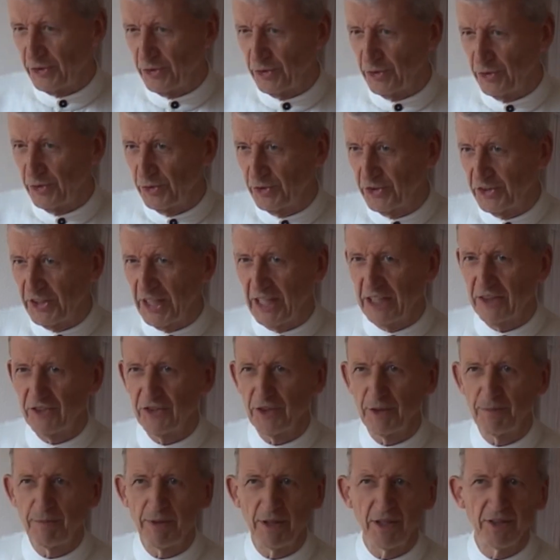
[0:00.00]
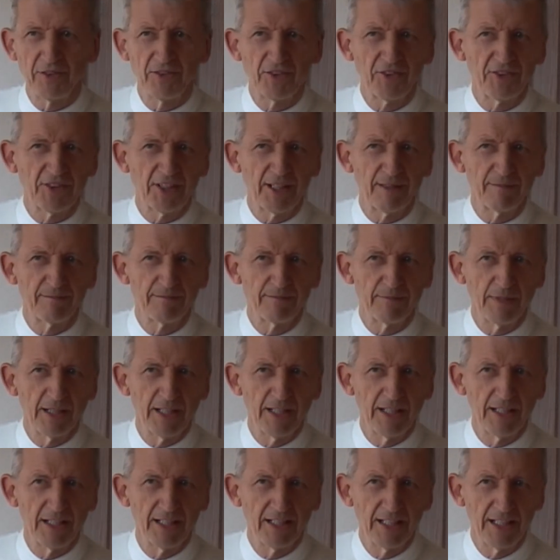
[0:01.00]
to touch upon some
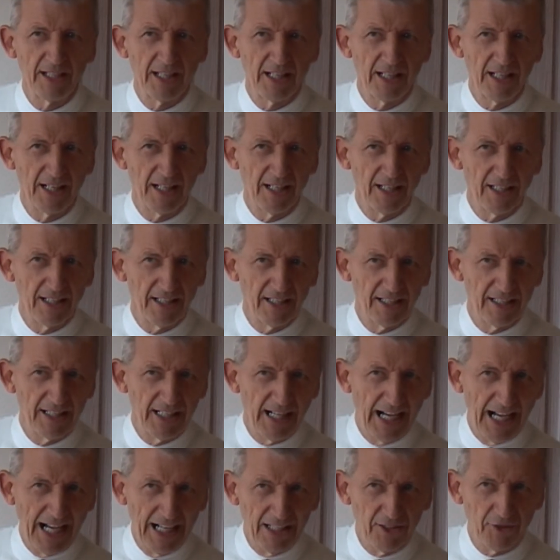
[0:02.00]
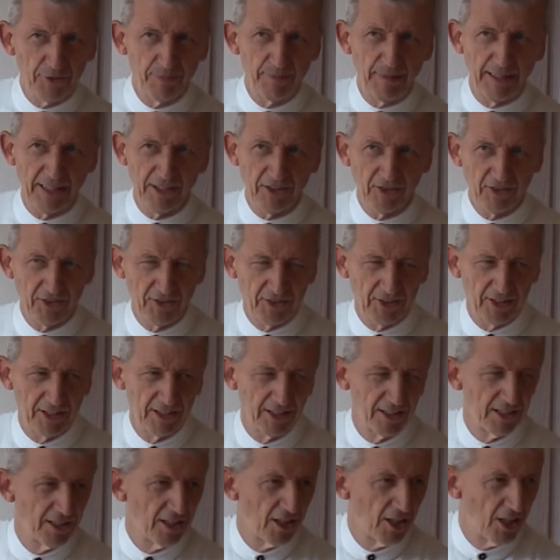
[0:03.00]
uh, uh, aspects
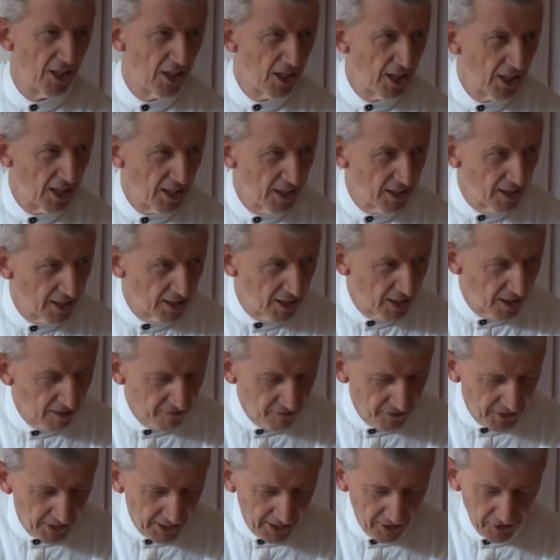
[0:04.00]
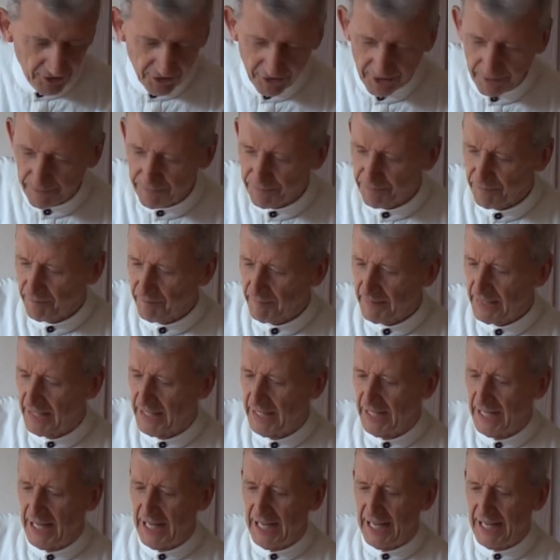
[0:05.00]
uh, uh of this
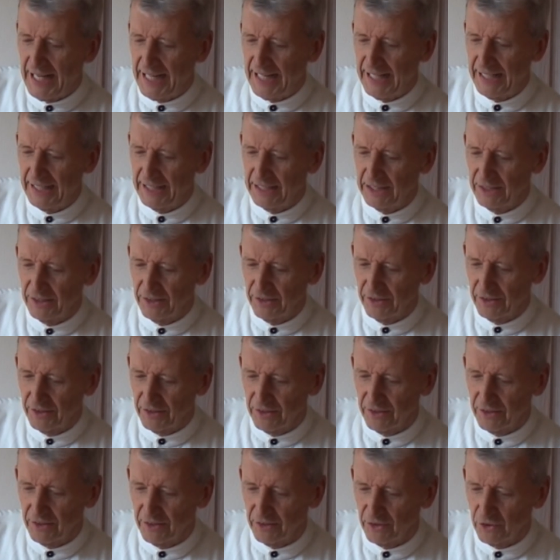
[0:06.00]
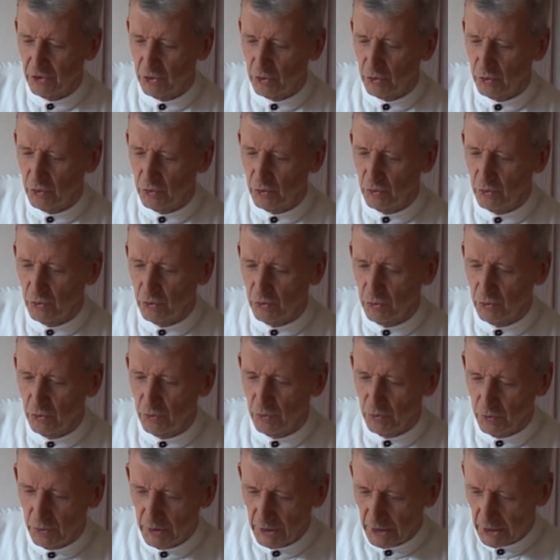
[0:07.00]
and
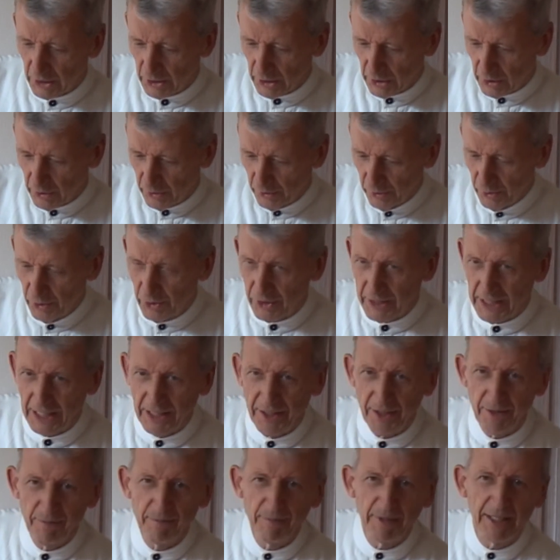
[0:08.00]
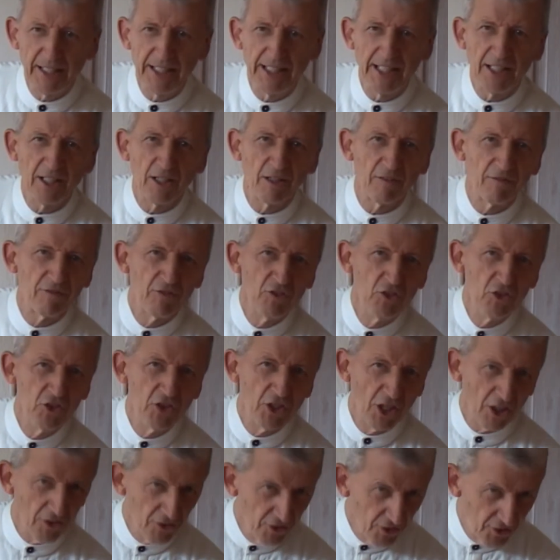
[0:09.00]
to look at the meaning of
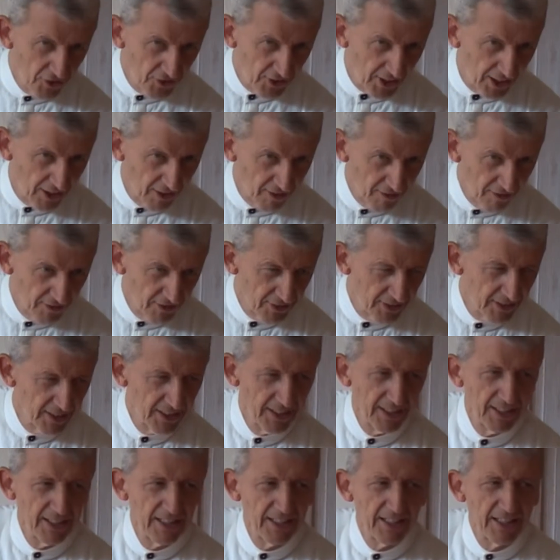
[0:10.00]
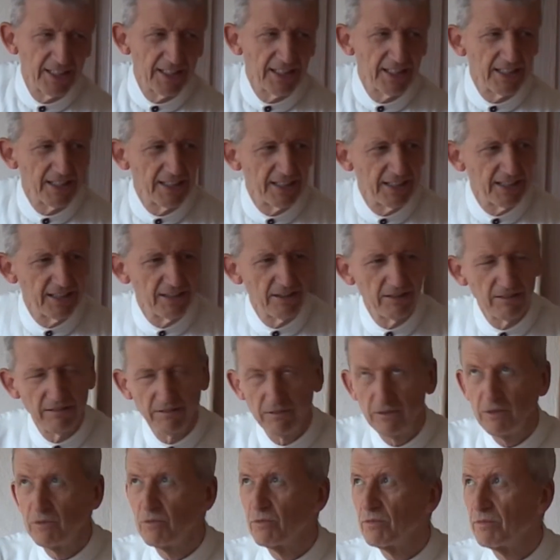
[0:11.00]
non self
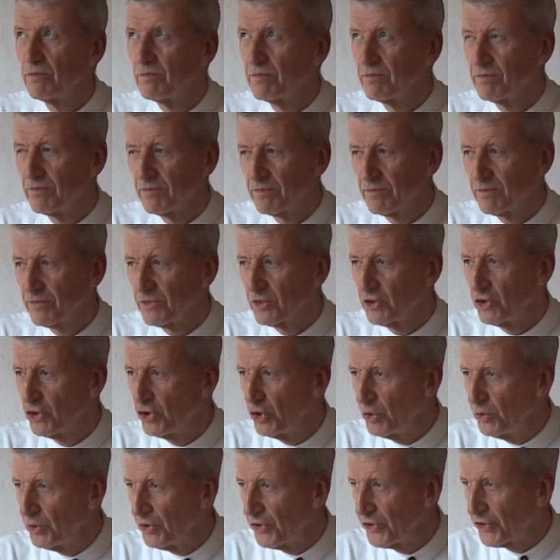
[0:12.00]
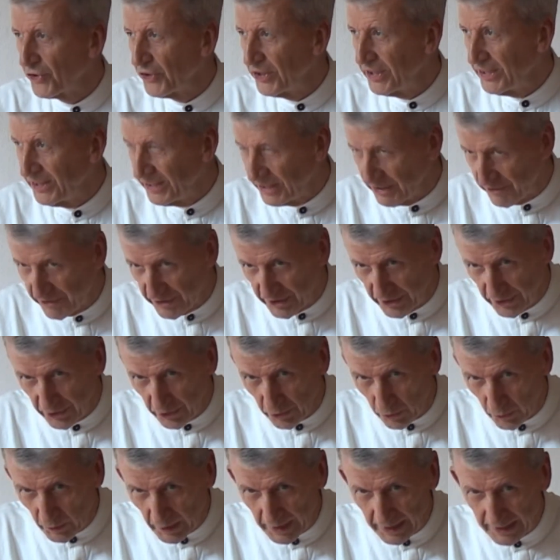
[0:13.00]
in two or three
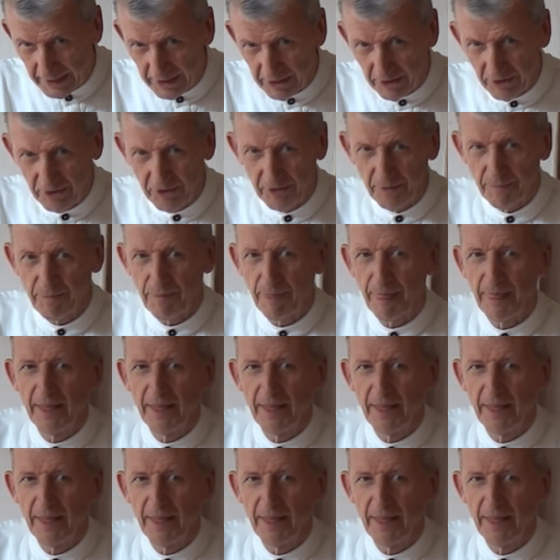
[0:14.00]
different ways.